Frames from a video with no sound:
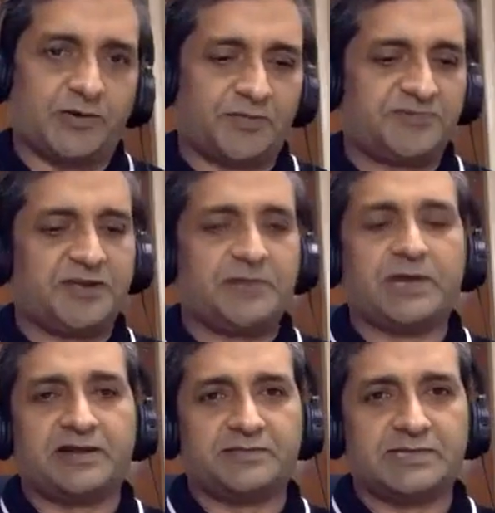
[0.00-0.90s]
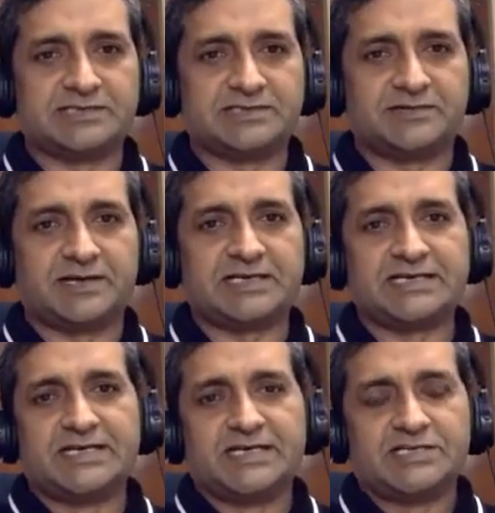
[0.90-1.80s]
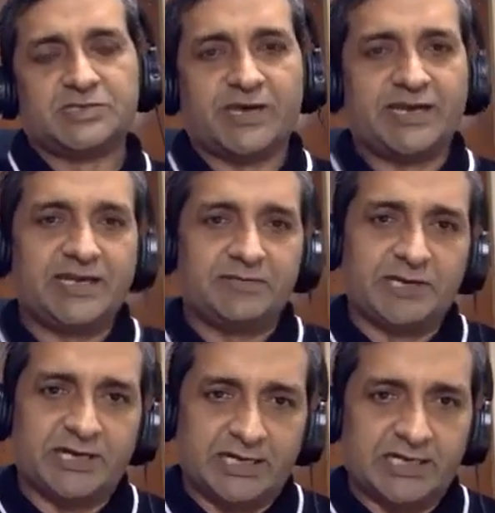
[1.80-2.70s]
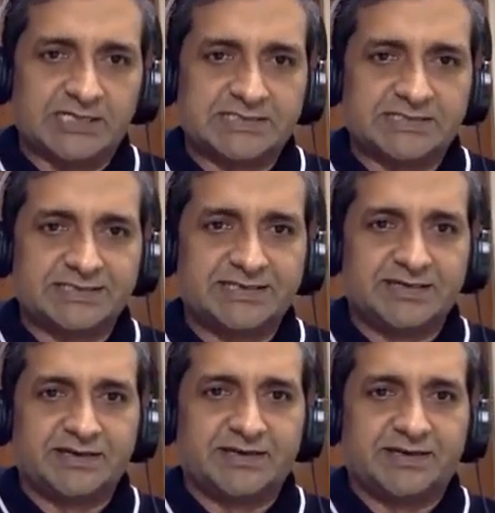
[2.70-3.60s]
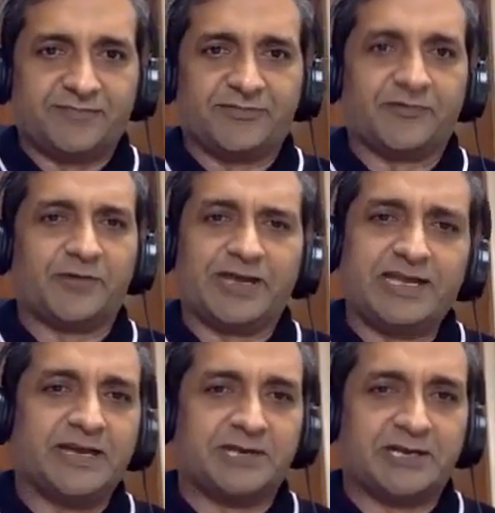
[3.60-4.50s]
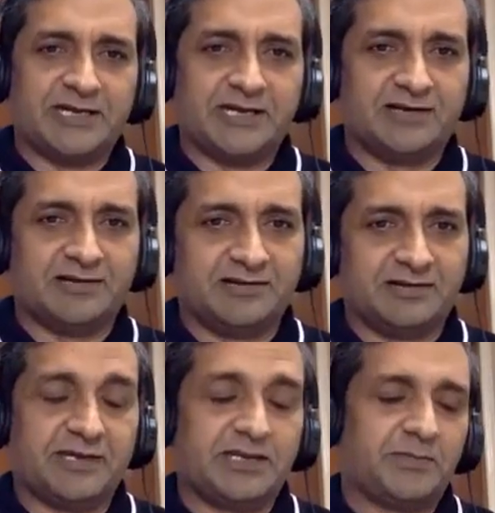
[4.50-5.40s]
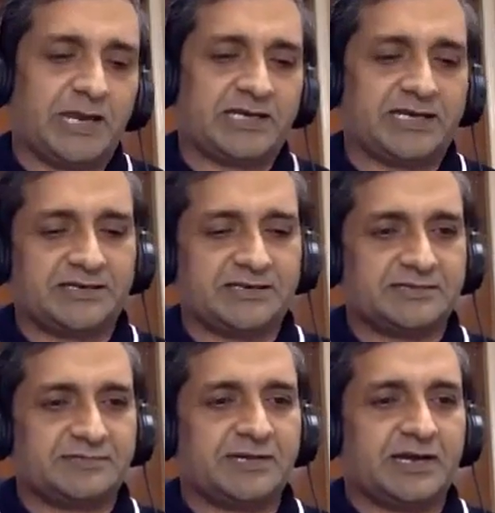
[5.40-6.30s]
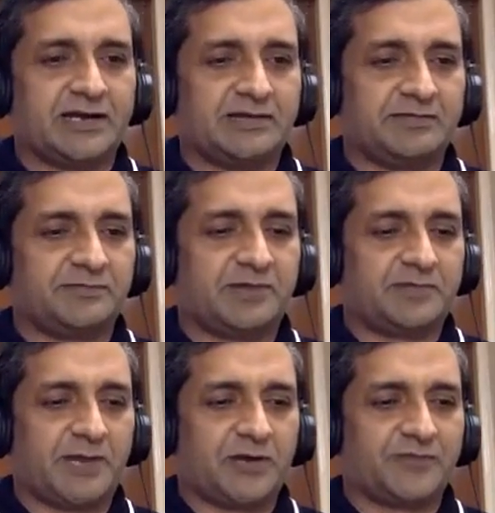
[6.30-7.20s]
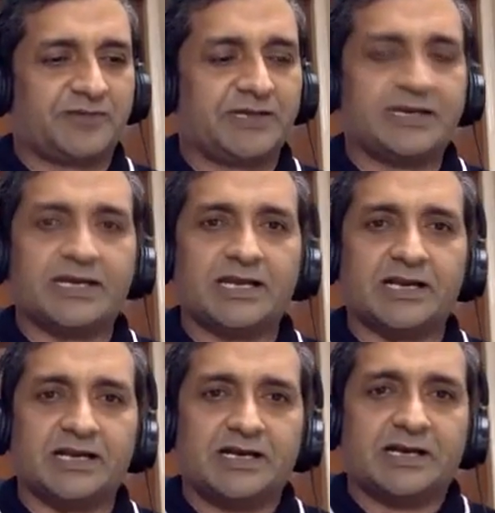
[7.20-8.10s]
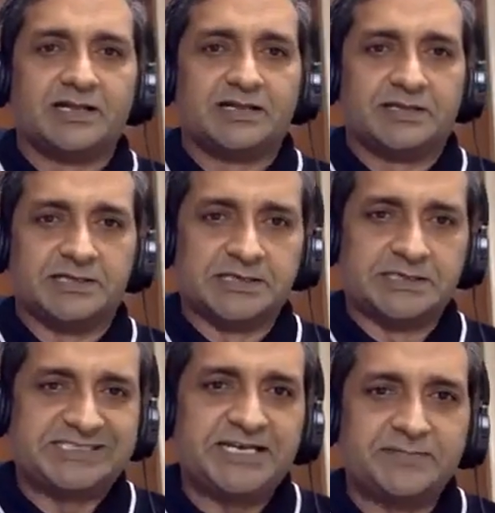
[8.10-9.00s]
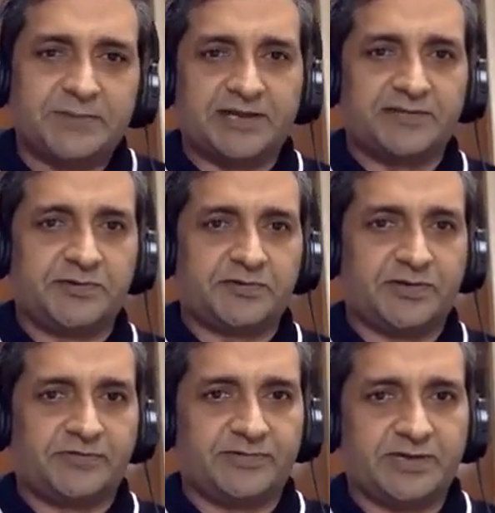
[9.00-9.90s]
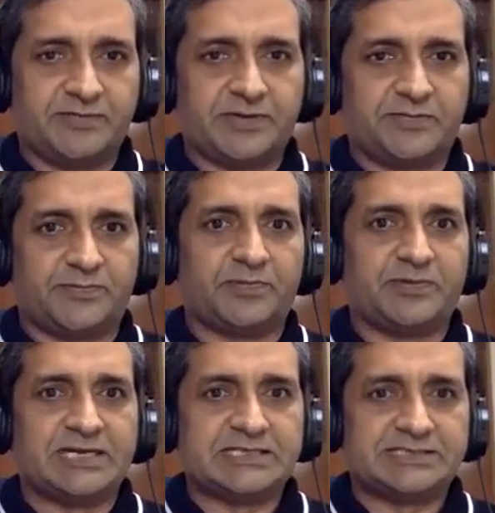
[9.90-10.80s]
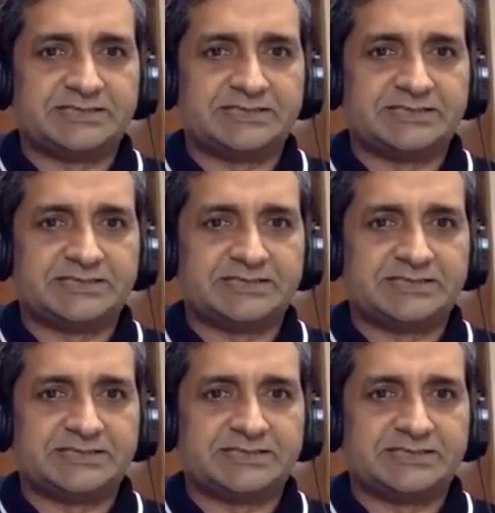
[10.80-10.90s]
of change management, right? So any M&A deals, any M&A deal, even in my career, when I was part of any deal, the change management was very, very prominent,